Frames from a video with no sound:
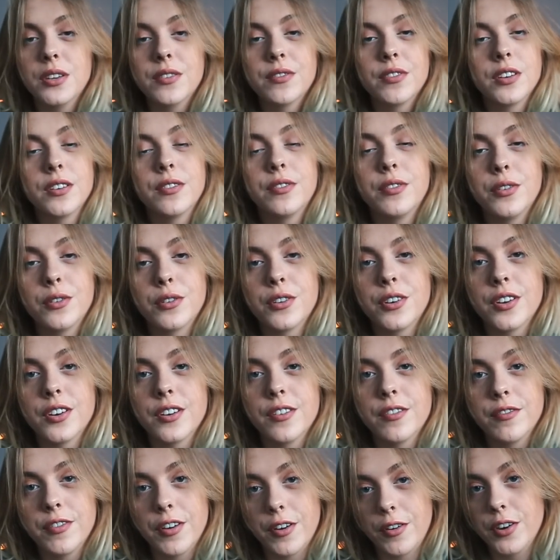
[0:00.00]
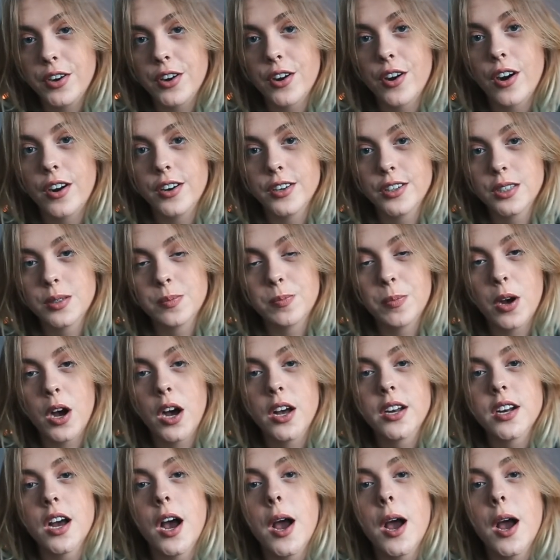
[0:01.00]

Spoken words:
Even if you're in a very hard spot,